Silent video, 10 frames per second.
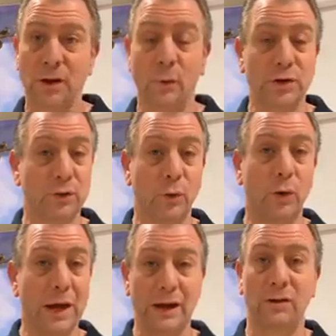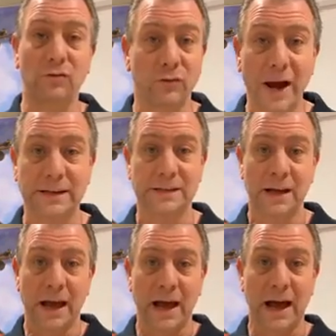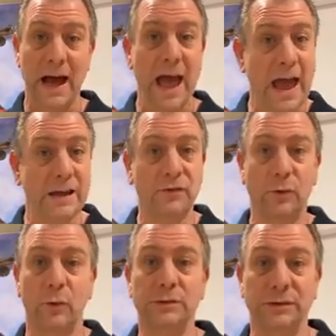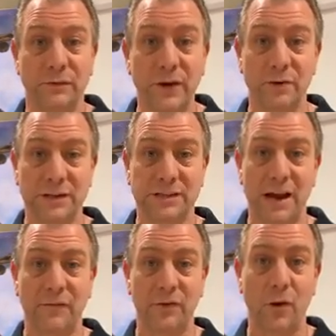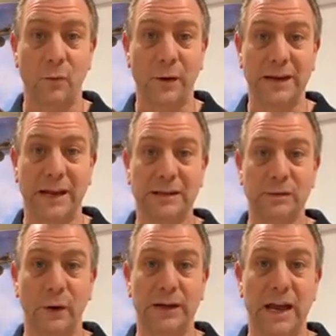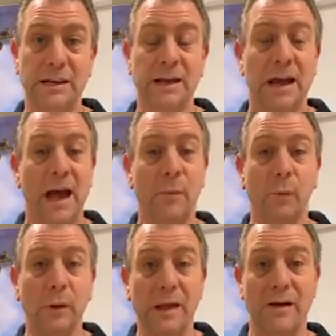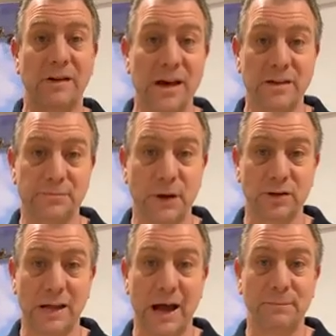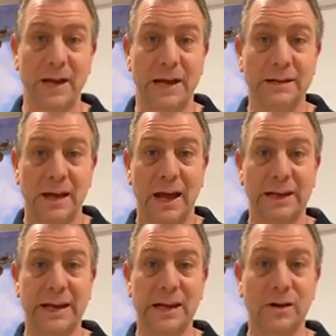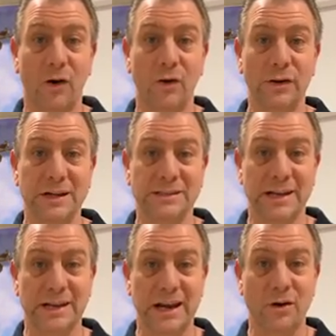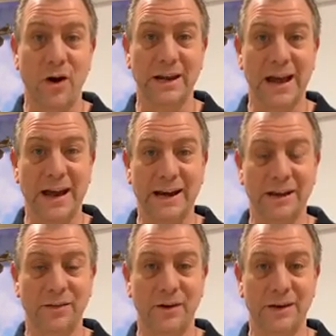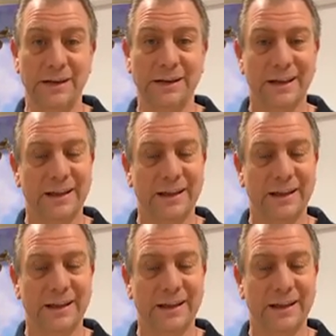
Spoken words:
So I wish you all a great and of course, very safe long weekend this weekend, and we will have another special update again on Sunday night at 8:30.